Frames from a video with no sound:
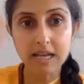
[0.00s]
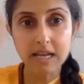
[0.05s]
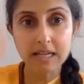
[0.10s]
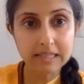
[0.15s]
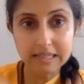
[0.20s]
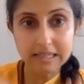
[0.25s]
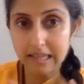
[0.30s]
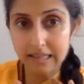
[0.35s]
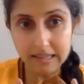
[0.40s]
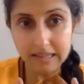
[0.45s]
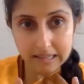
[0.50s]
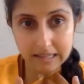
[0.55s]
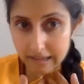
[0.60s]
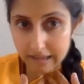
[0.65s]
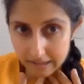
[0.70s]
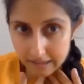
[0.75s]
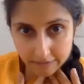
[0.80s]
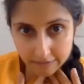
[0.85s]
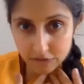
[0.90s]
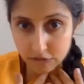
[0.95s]
It's not,
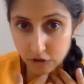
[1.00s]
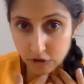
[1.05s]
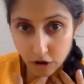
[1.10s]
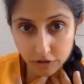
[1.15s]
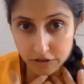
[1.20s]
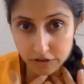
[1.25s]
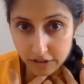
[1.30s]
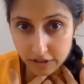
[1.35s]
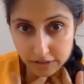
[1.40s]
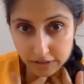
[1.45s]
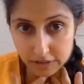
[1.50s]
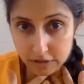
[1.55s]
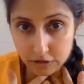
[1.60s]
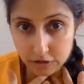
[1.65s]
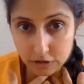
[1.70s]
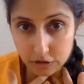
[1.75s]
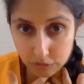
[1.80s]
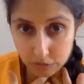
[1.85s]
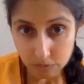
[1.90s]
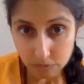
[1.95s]
I've got nothing
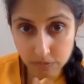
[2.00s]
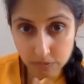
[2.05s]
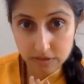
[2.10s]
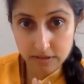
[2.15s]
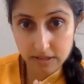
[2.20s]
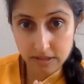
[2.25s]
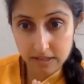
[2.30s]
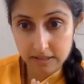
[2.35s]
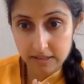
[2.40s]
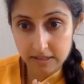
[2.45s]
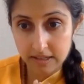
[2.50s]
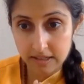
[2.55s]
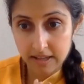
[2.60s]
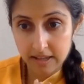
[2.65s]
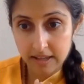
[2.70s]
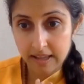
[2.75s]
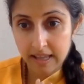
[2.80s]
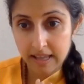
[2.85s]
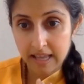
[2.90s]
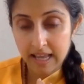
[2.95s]
to do with it.
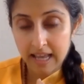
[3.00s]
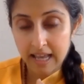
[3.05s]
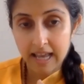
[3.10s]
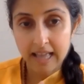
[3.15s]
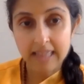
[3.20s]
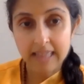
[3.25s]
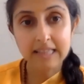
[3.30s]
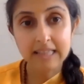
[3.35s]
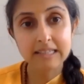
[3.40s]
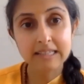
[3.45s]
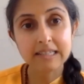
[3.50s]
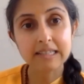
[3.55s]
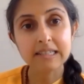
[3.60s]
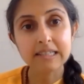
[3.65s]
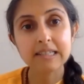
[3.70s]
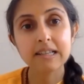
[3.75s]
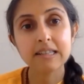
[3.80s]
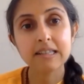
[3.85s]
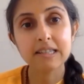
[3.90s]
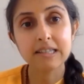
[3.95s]
And this is
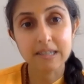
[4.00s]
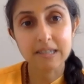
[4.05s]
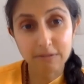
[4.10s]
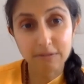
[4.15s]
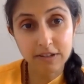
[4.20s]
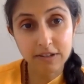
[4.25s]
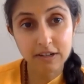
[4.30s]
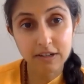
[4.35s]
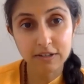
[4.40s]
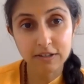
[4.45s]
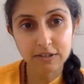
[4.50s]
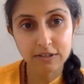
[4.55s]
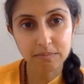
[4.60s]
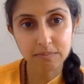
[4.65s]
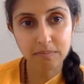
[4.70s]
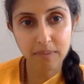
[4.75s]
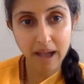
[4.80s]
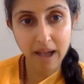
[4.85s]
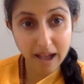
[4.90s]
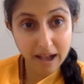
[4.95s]
a difficult
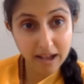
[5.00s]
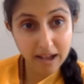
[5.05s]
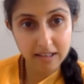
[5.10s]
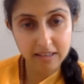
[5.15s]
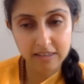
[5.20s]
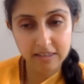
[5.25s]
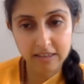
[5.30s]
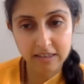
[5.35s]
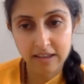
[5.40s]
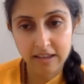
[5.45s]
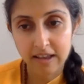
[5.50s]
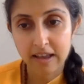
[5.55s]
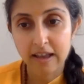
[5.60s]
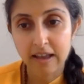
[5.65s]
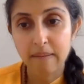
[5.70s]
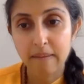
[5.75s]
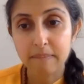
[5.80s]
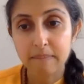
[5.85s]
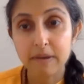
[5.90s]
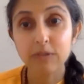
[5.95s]
path.
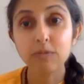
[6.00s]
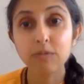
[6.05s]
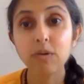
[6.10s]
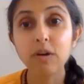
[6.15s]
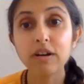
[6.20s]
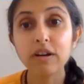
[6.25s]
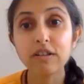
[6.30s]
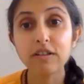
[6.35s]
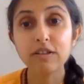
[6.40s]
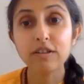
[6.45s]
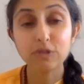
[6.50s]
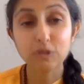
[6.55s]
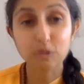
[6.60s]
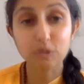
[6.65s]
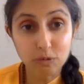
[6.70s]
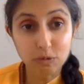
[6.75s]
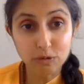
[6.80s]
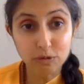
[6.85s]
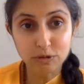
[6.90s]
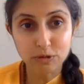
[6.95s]
But what are the
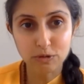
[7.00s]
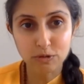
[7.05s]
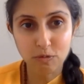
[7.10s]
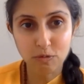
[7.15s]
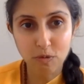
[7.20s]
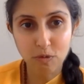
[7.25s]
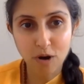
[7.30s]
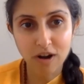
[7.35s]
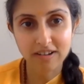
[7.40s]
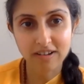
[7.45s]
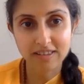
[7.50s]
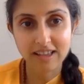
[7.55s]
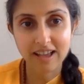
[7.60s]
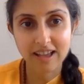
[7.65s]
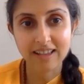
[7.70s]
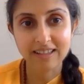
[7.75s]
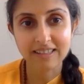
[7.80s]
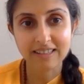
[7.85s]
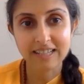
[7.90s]
tools to walk that?